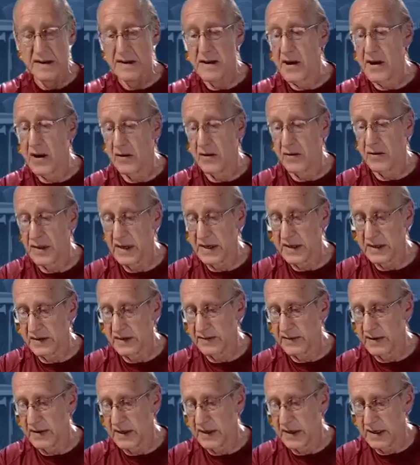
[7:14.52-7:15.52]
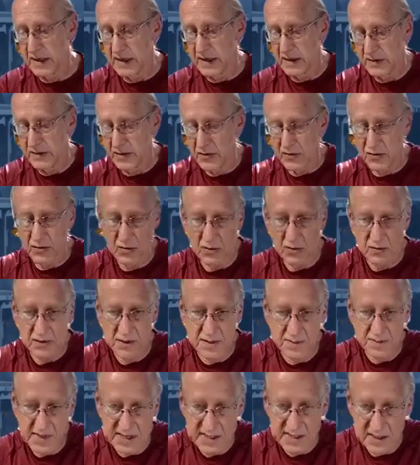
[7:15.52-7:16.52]
No, the
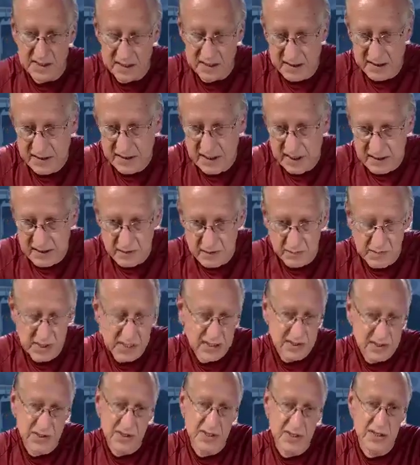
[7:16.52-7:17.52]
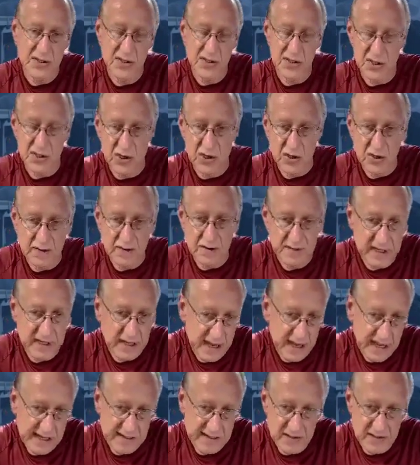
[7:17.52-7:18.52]
rules basically say to be considered served, it
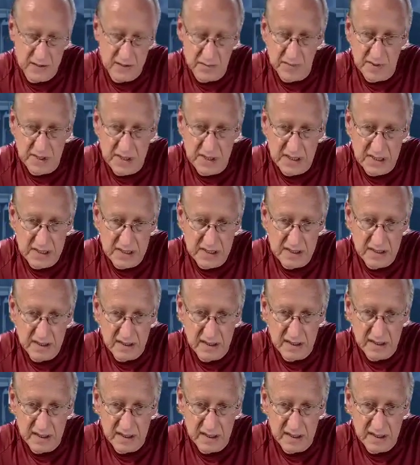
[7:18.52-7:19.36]
has to be.